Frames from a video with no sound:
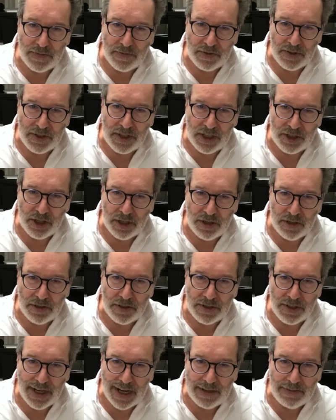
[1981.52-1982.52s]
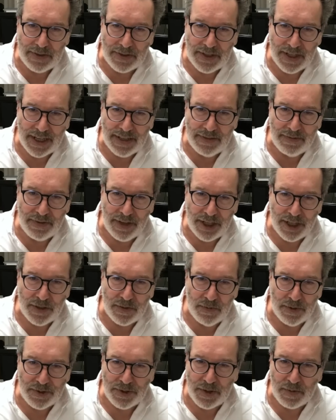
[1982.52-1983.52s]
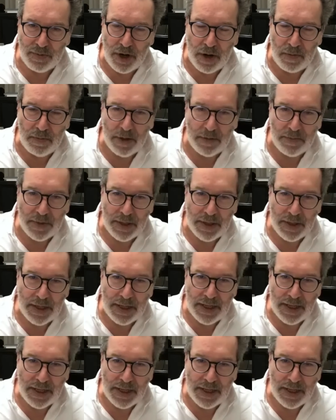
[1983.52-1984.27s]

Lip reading: for such a long time to say inflation wasn't a problem,